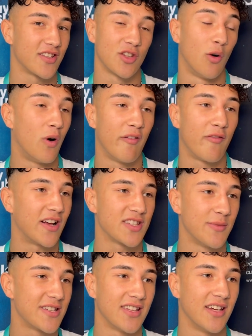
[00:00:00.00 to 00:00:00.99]
There's not one fight to
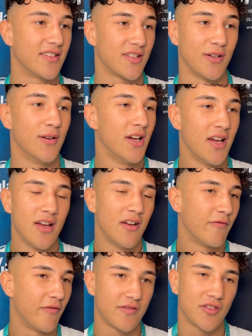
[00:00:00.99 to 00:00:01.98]
miss there. So,
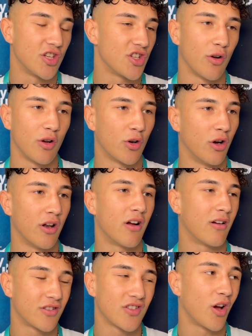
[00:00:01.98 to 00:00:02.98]

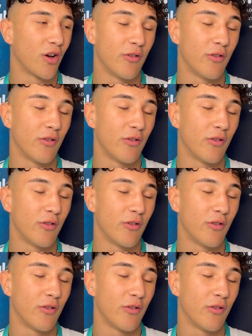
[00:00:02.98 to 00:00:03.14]
DAZN